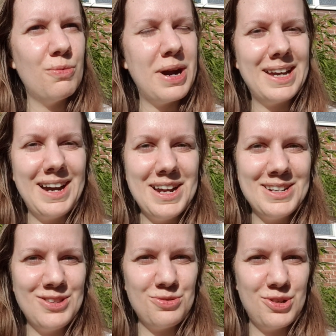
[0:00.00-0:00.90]
my
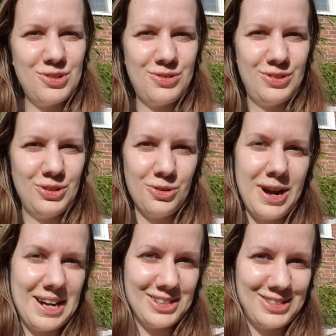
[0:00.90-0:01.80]
guidance was
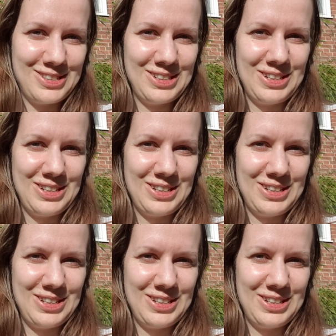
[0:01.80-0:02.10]
correct